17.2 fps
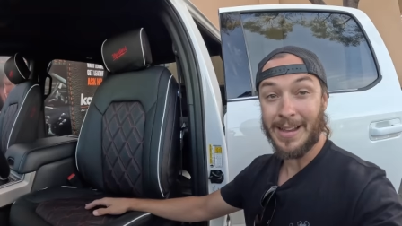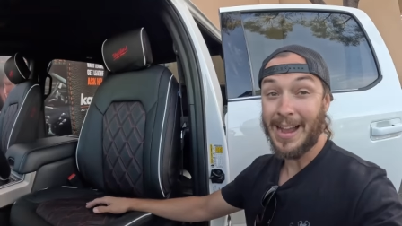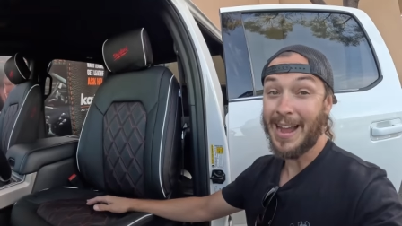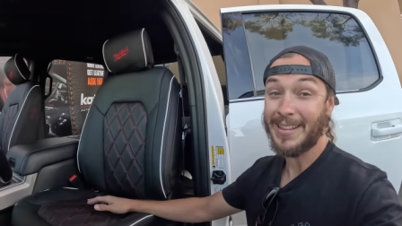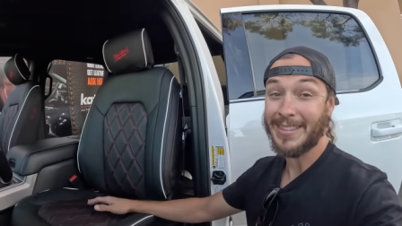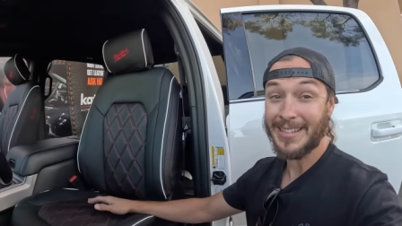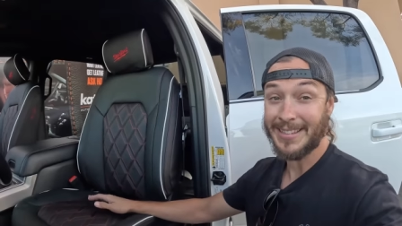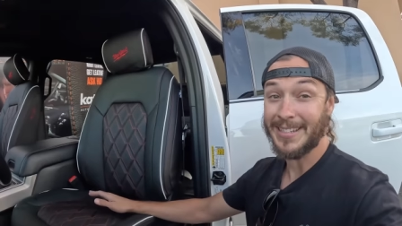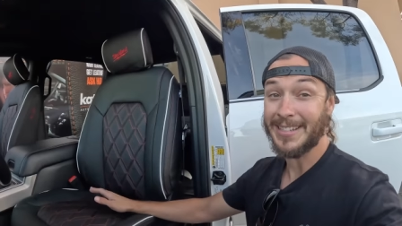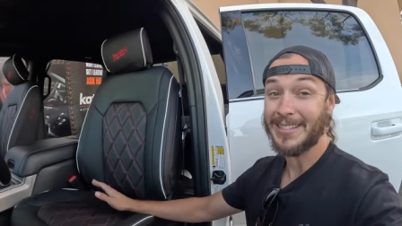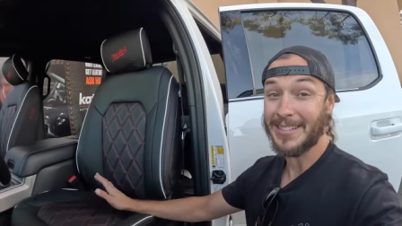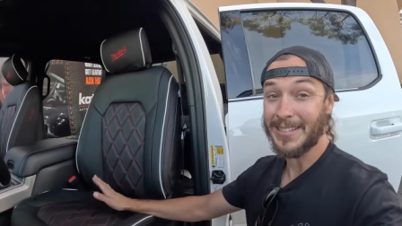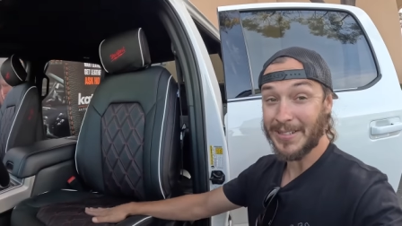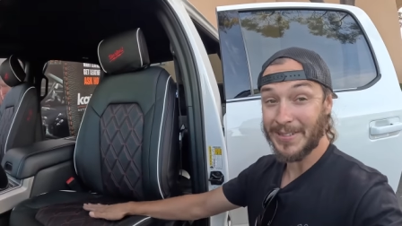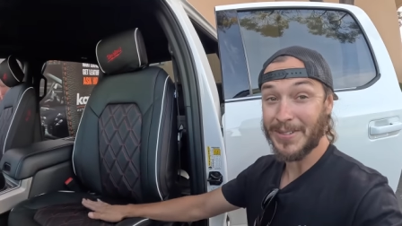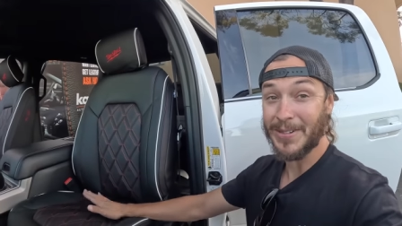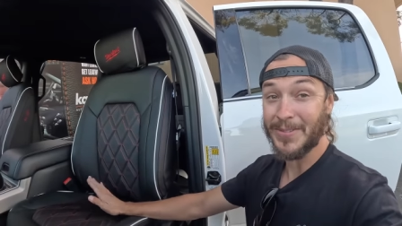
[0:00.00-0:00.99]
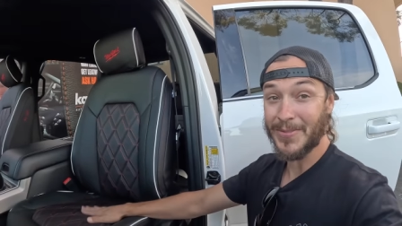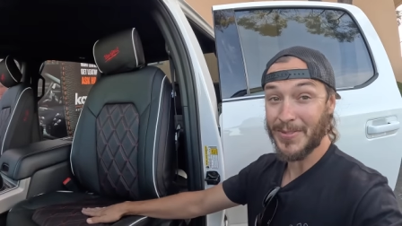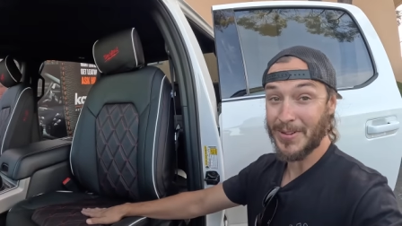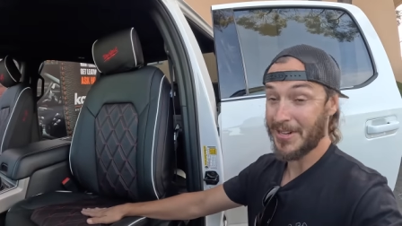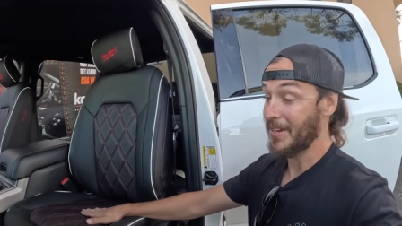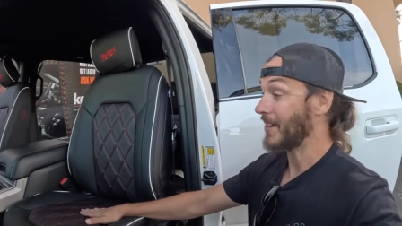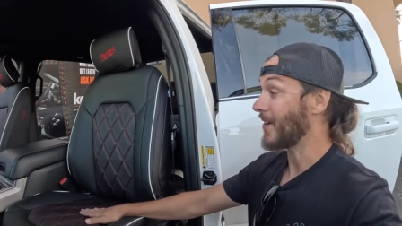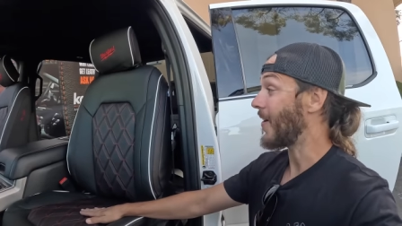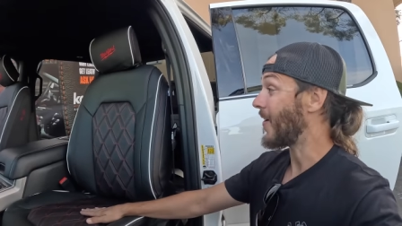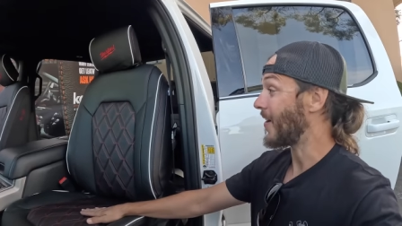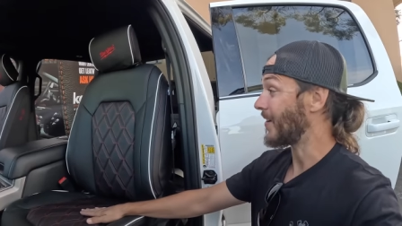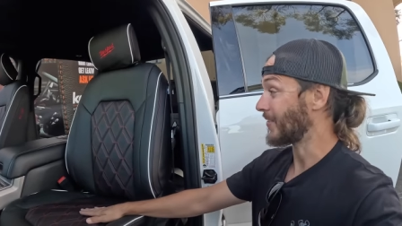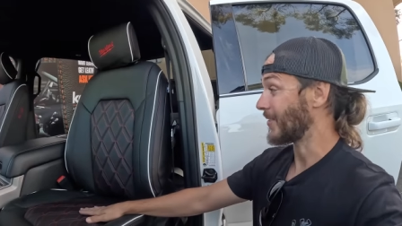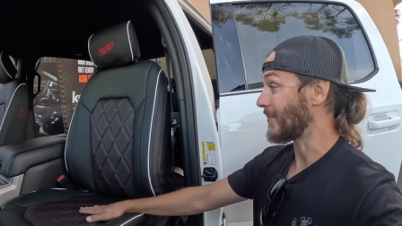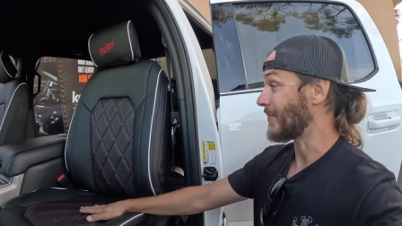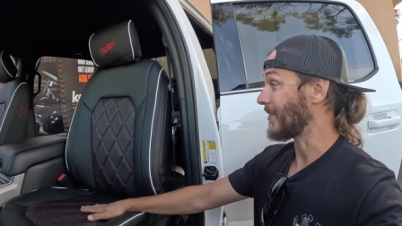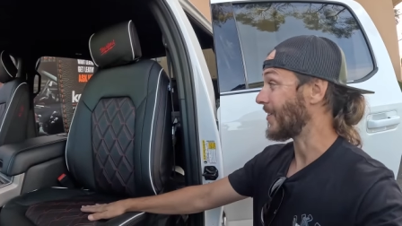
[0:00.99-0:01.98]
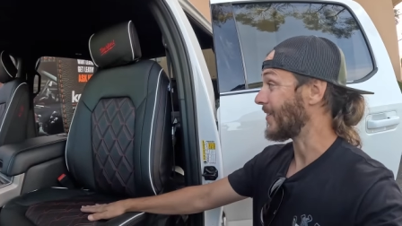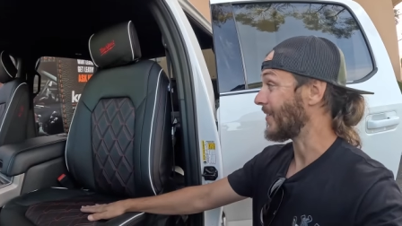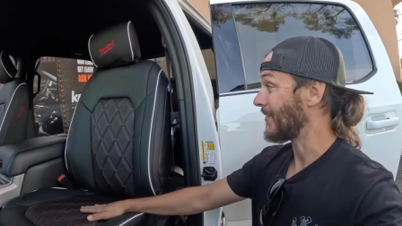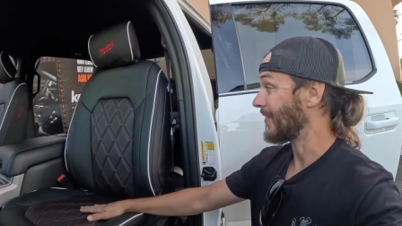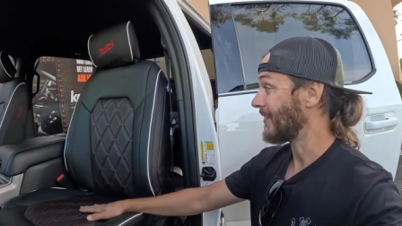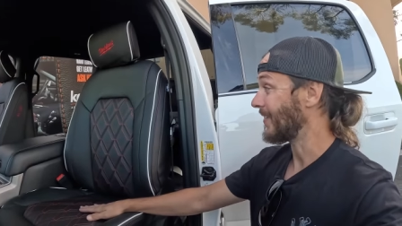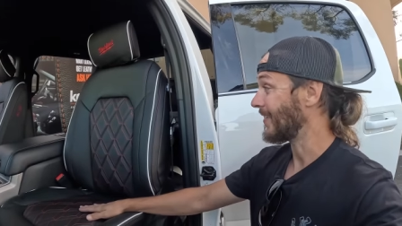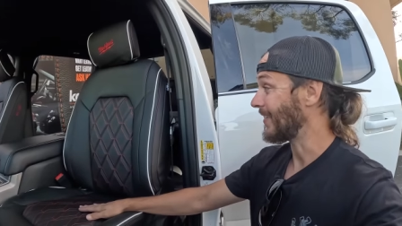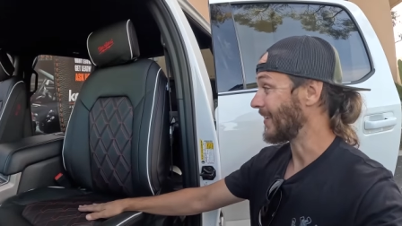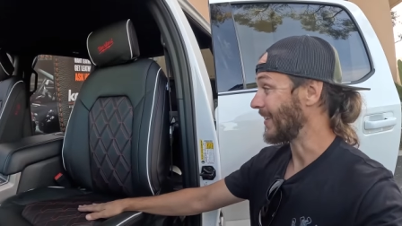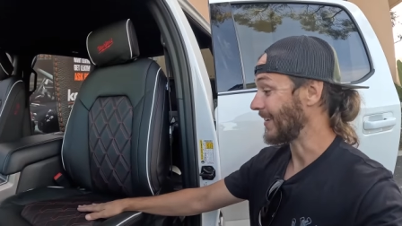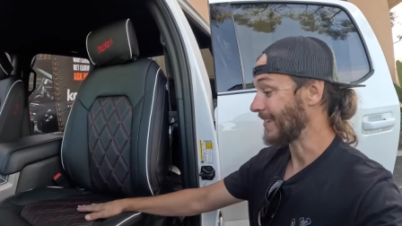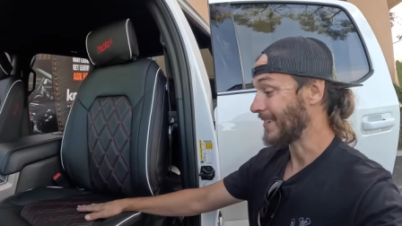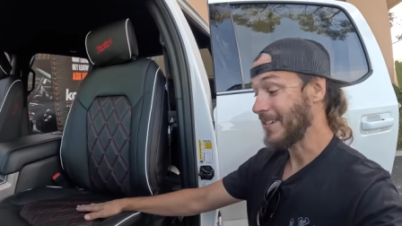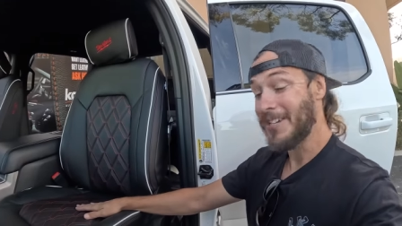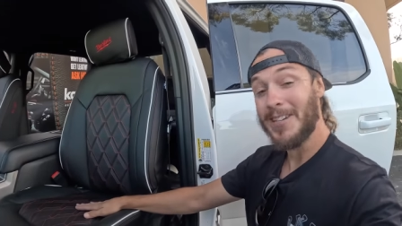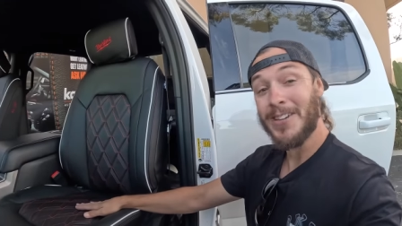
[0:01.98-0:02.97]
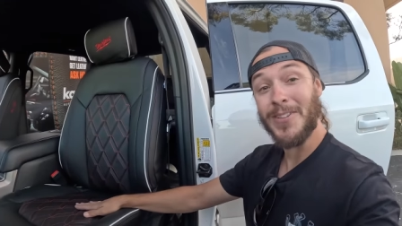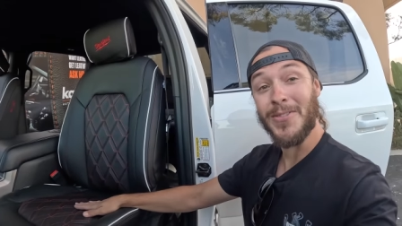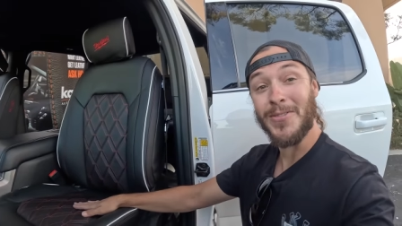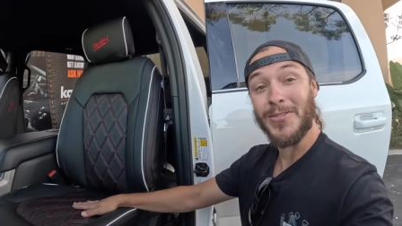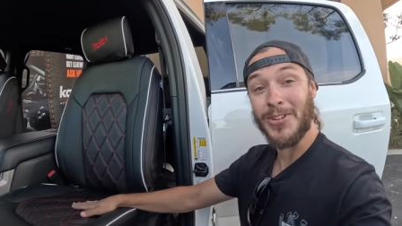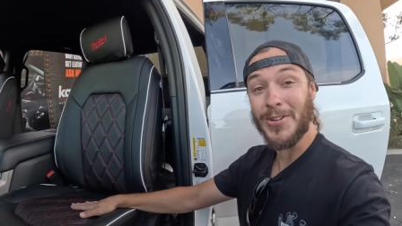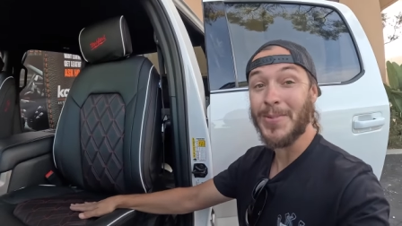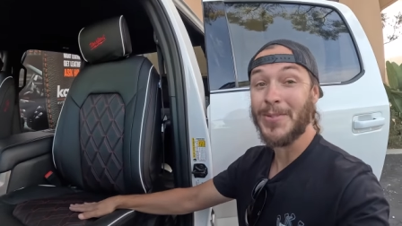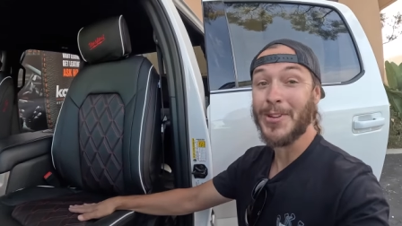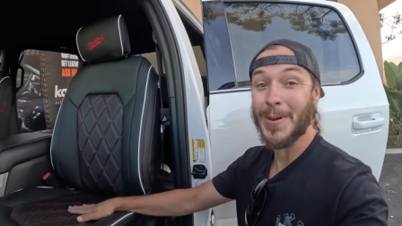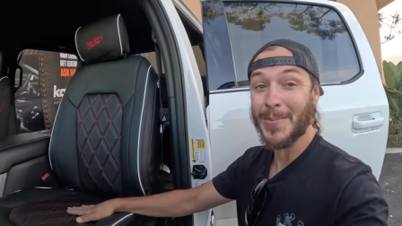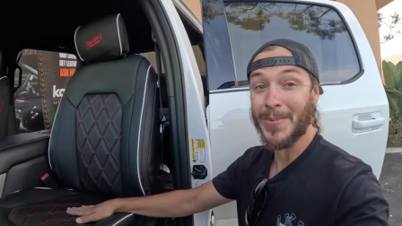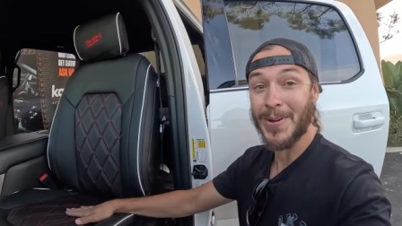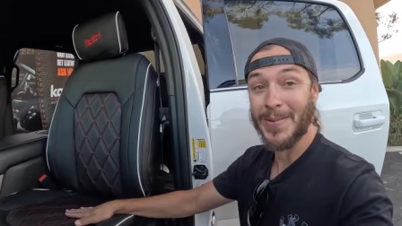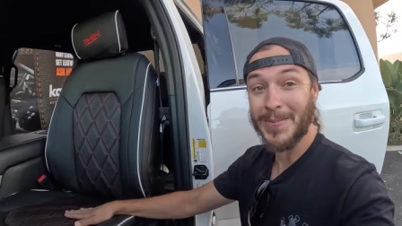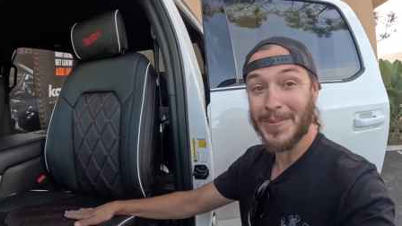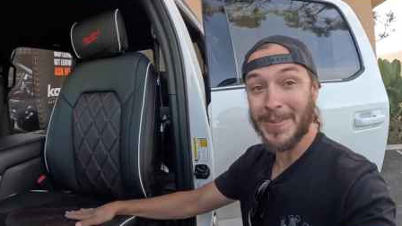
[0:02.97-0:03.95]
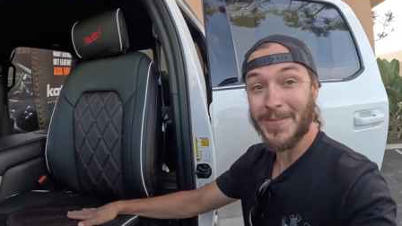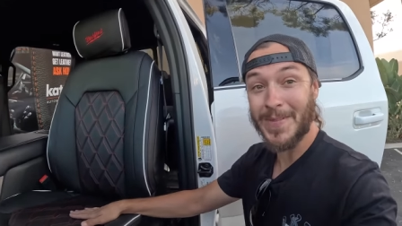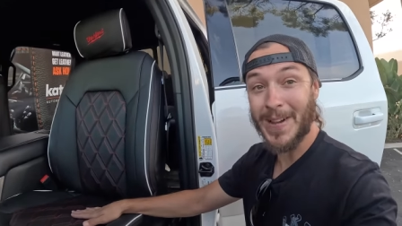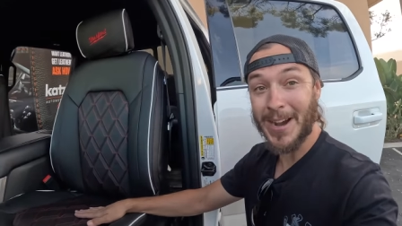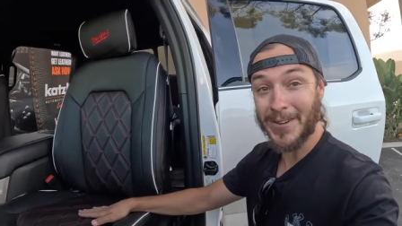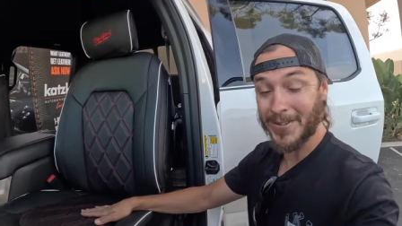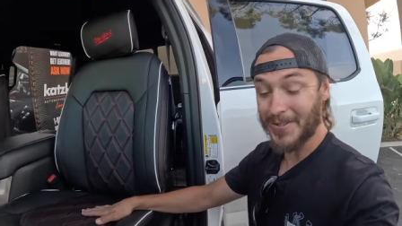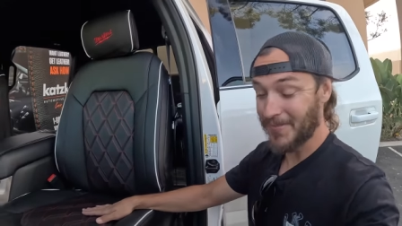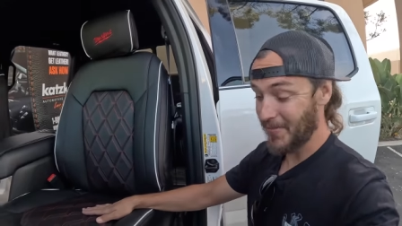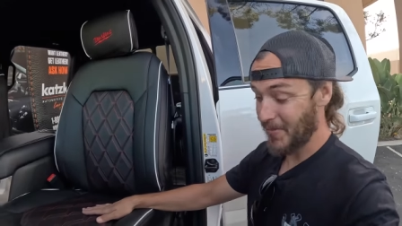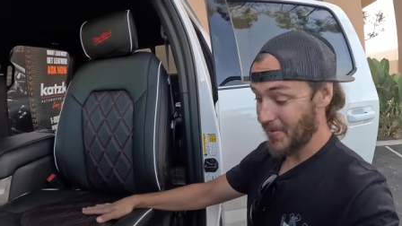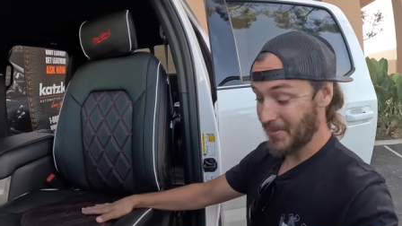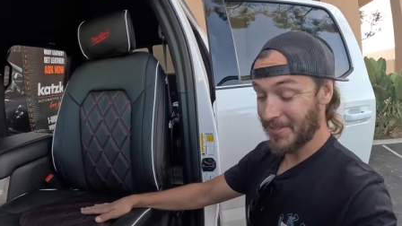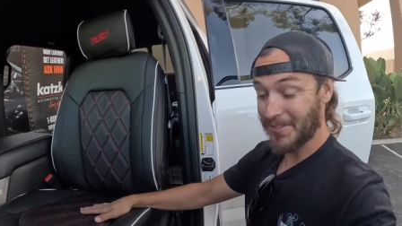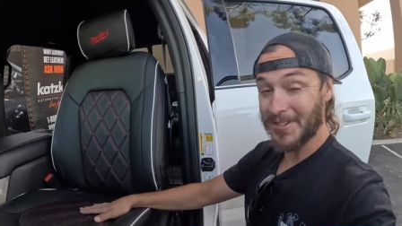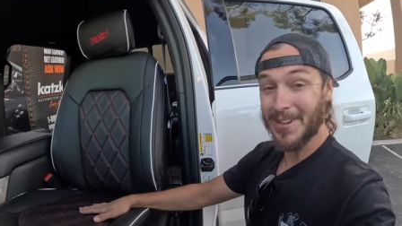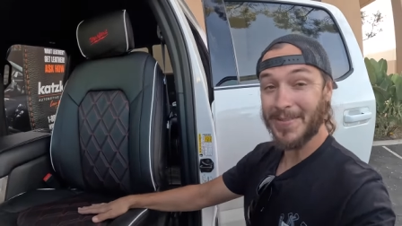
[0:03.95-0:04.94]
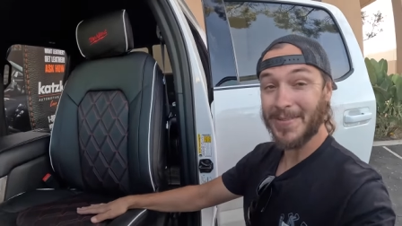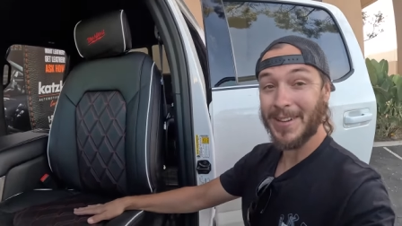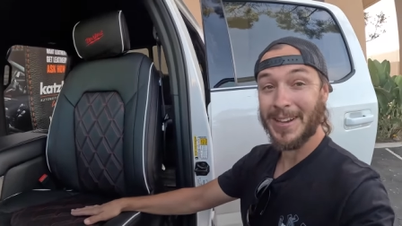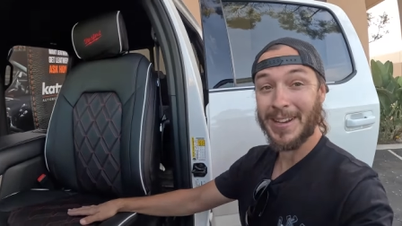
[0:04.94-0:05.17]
I think these things look freaking awesome though. Like huge, huge upgrade from the factory Ford stuff.